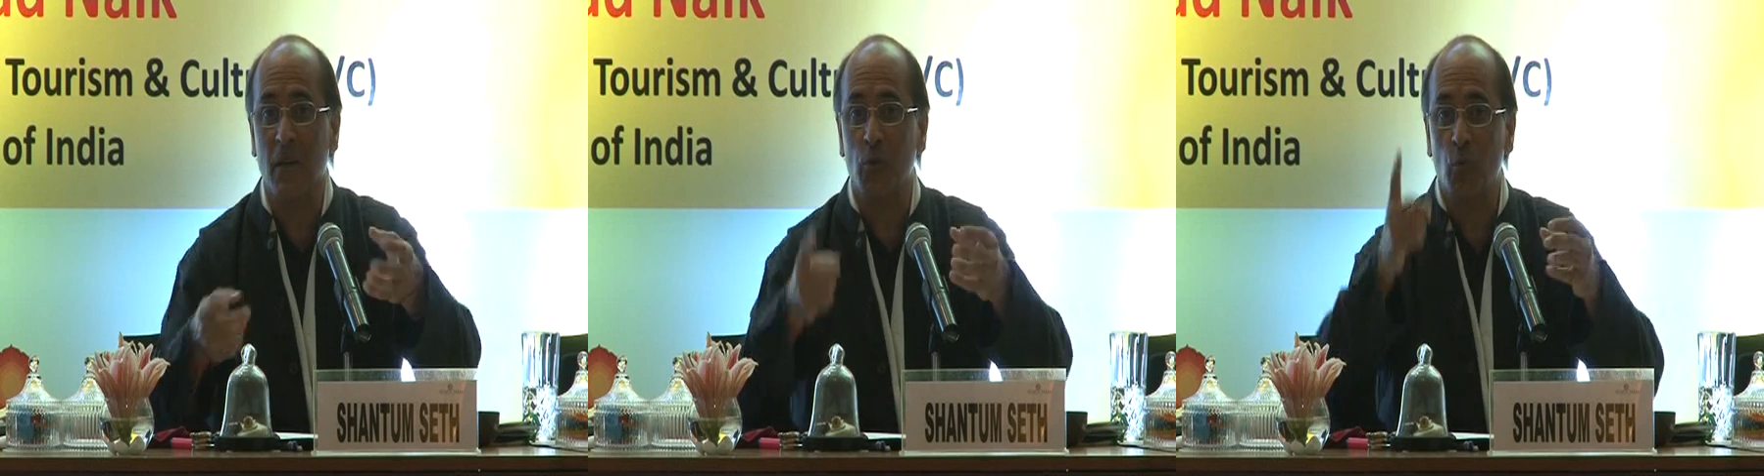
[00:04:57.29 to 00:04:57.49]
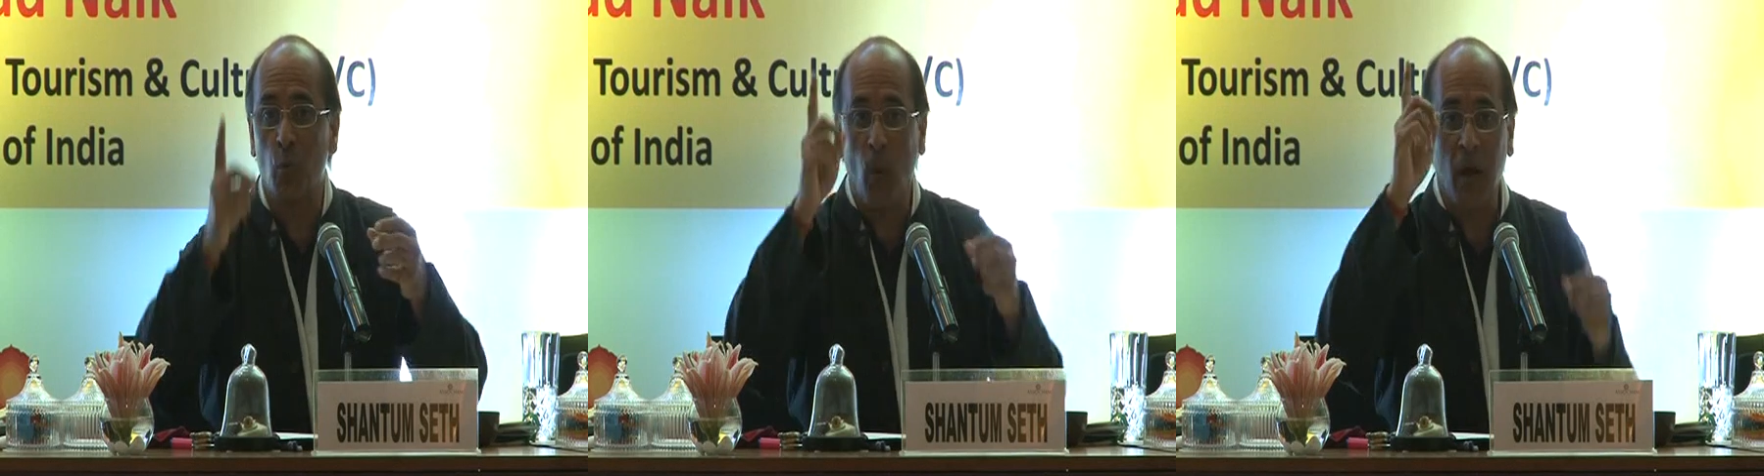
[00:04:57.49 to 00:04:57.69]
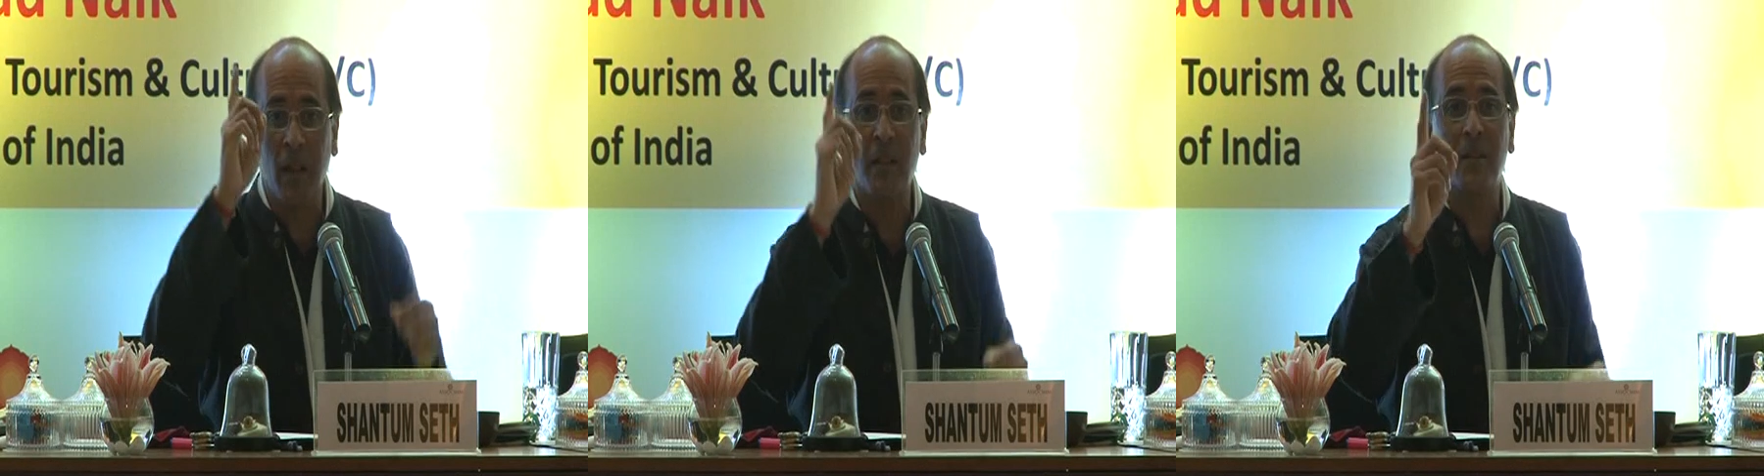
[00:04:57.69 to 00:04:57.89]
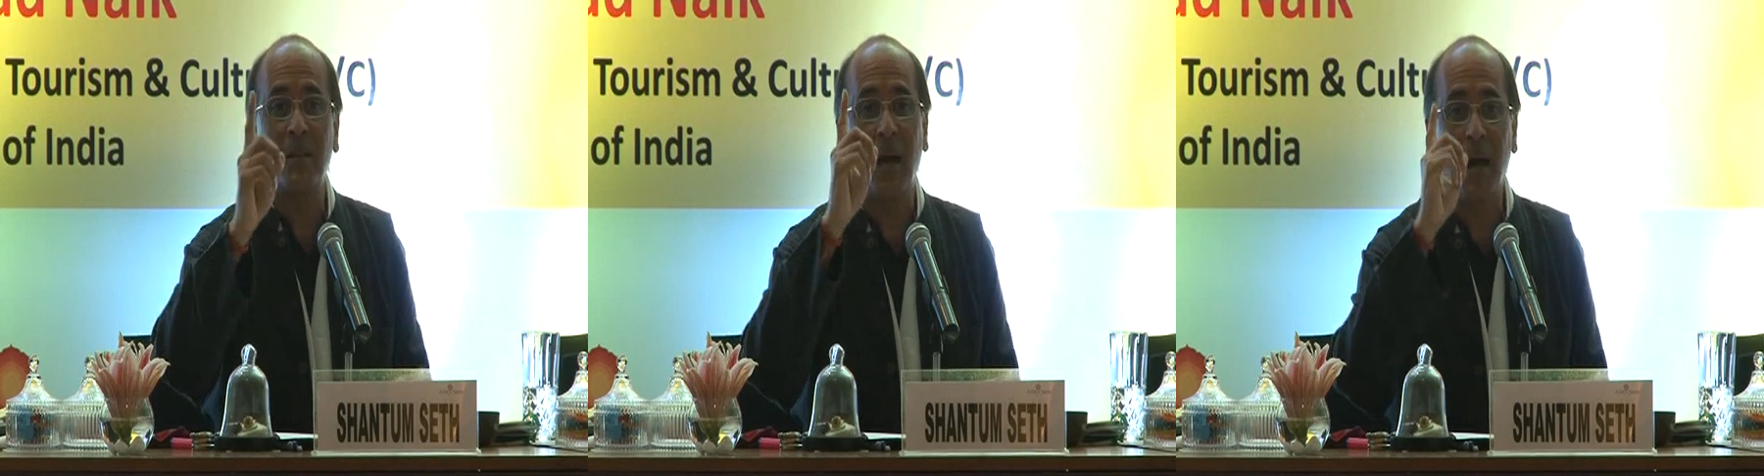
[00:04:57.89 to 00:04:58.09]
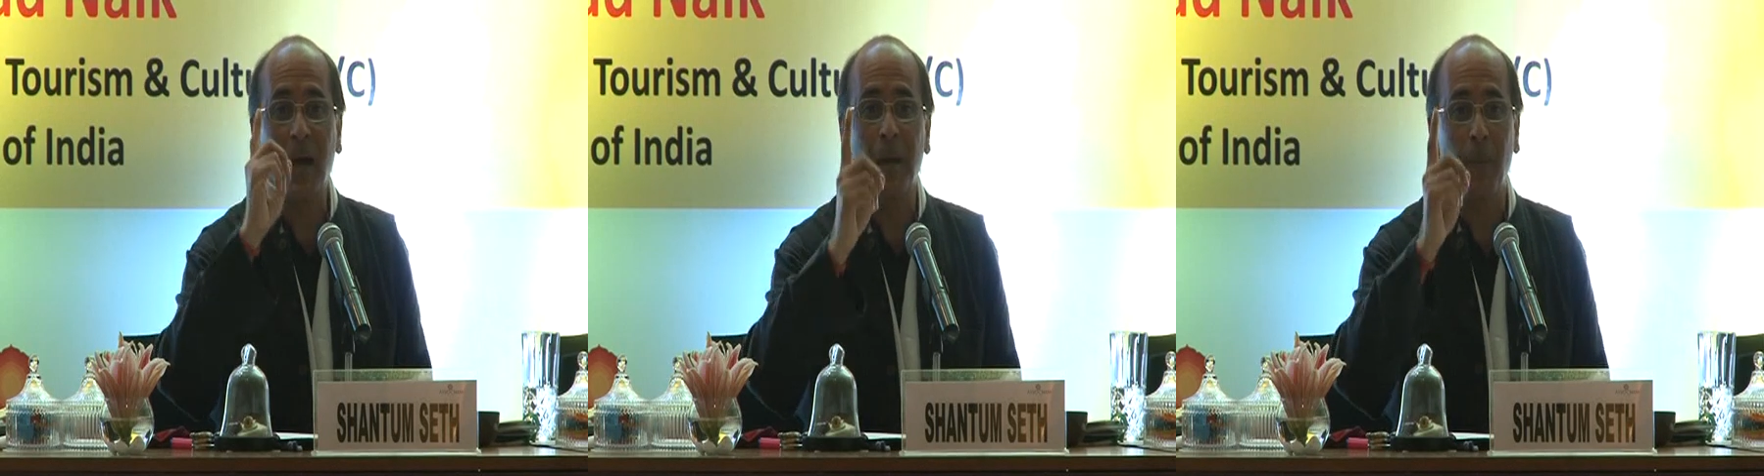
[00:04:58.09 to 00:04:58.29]
There was one
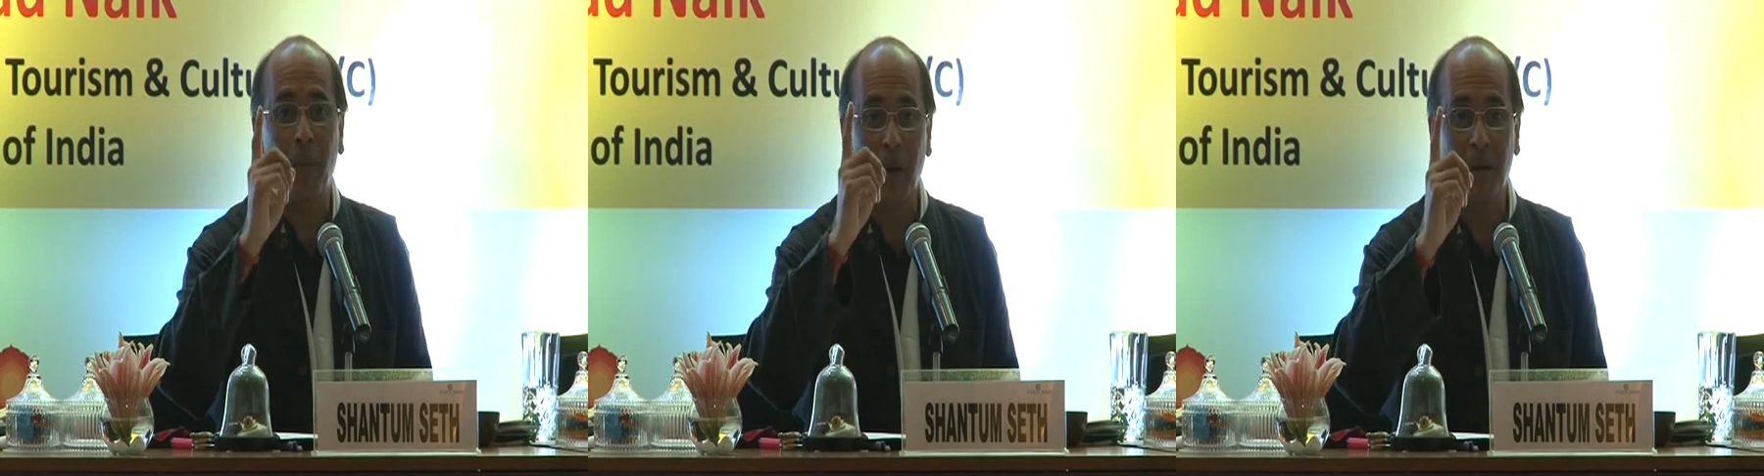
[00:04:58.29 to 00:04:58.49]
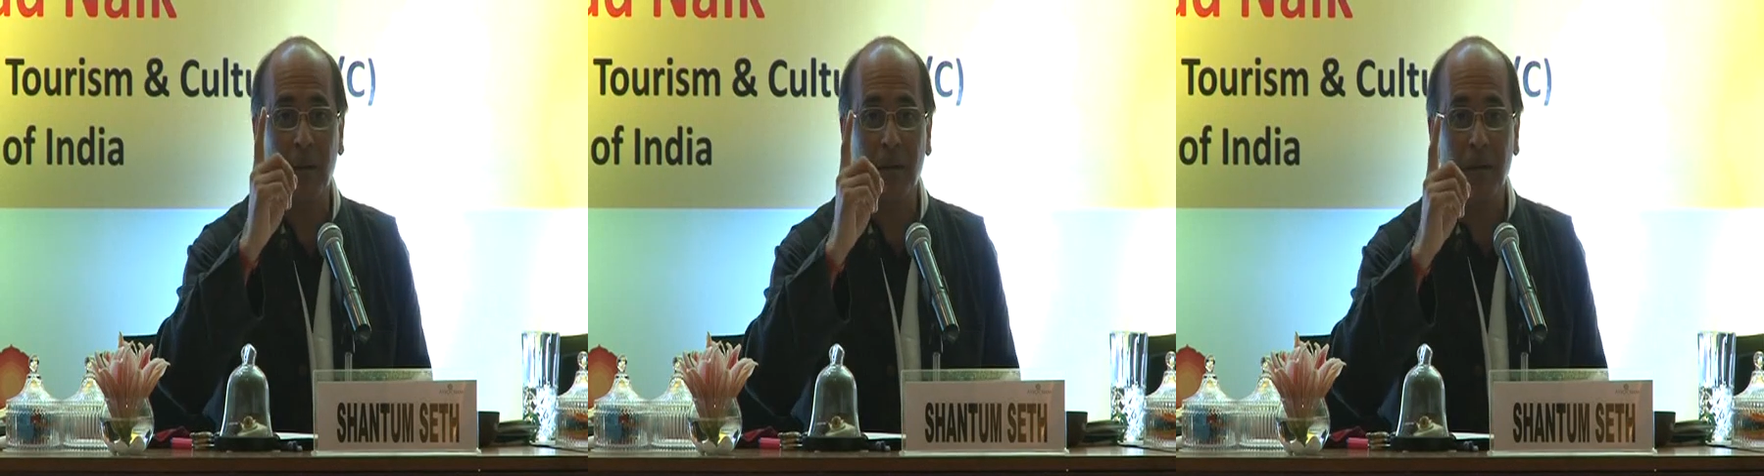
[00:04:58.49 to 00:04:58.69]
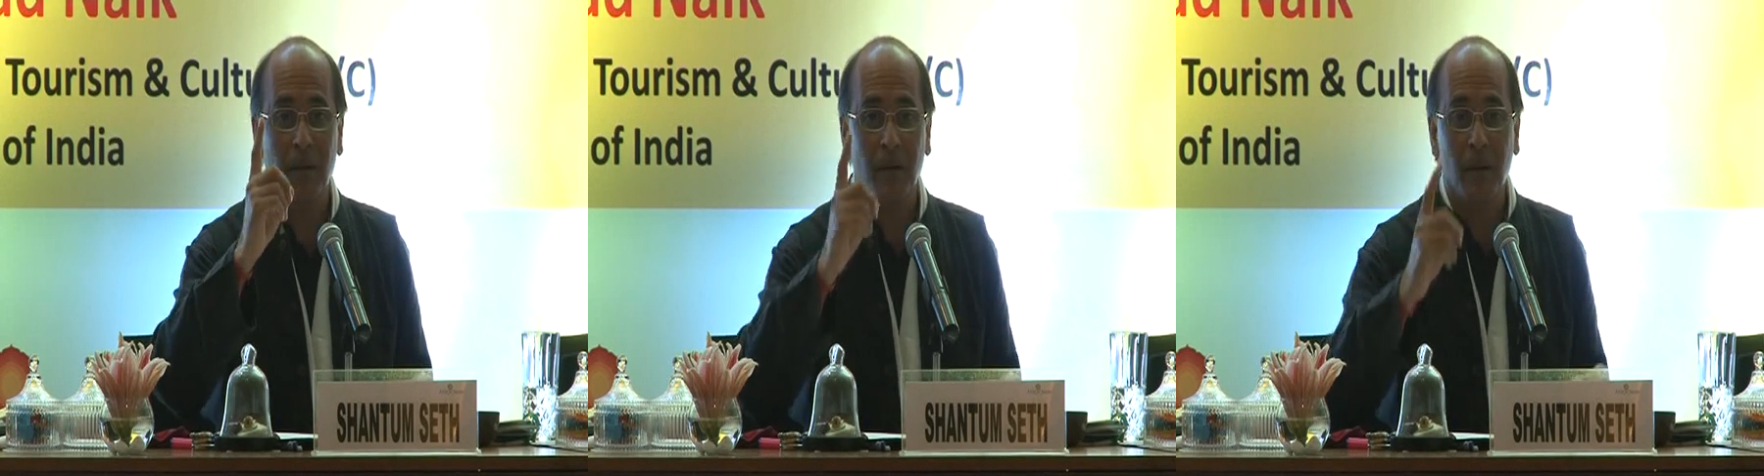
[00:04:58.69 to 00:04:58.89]
Thai monk.